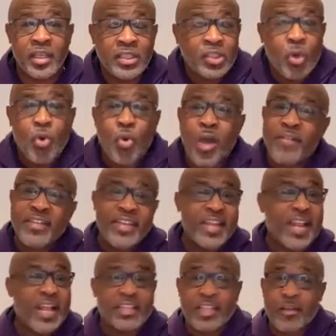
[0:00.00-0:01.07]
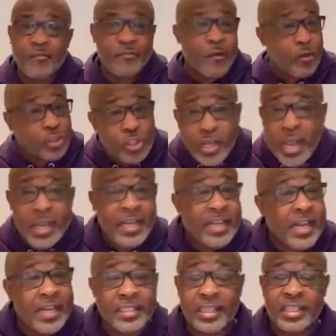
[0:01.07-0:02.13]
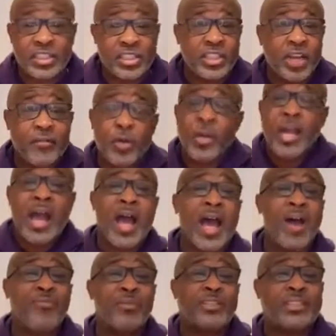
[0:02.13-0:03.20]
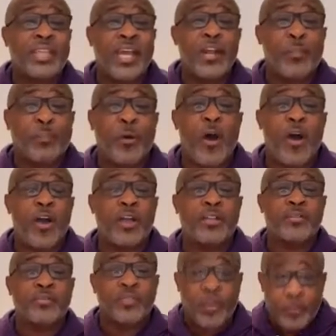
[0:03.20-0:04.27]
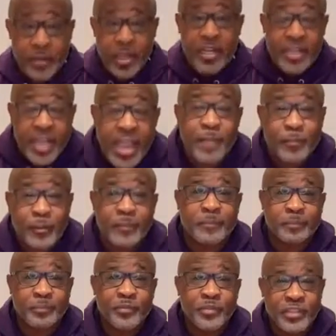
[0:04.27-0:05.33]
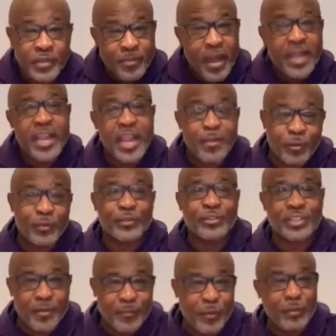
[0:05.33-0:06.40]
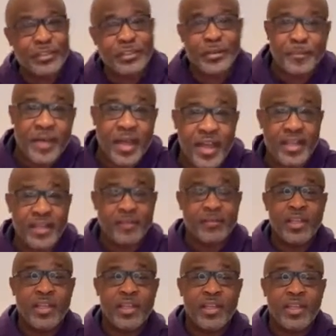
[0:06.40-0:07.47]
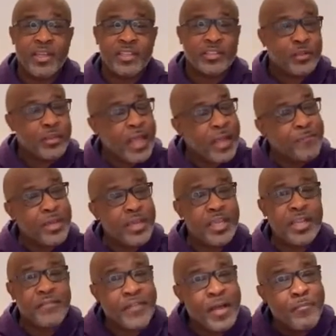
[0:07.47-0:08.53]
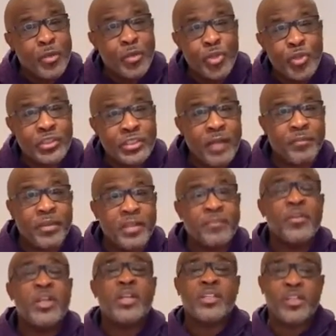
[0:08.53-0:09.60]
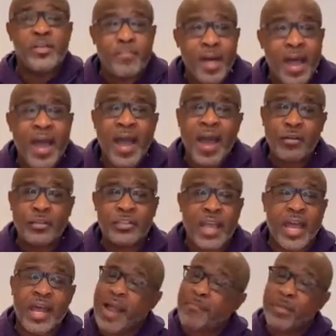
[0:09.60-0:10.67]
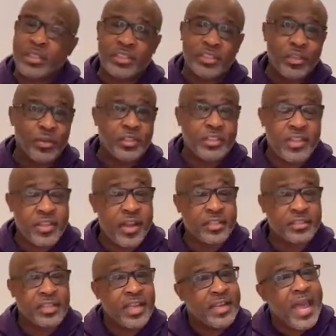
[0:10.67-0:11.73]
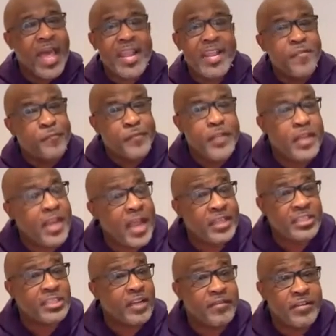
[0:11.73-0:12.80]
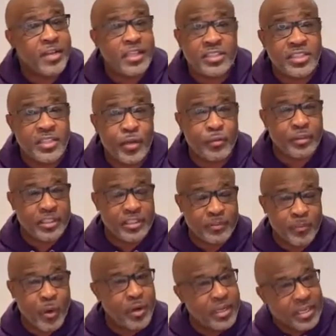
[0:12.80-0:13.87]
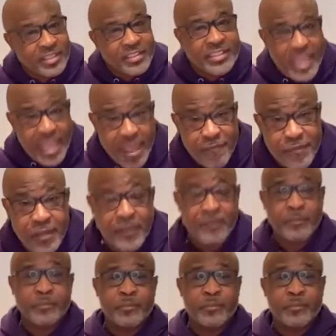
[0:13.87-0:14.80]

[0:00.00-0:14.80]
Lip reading: So whoever get out there first, you got to get out there and shovel. I was set apart to be a neighbor to my neighbors. Come on, somebody. So that means if I'm going to do something to my outside, I must do it to theirs. Now, I didn't feel like shoveling their snow this morning because it's heavy.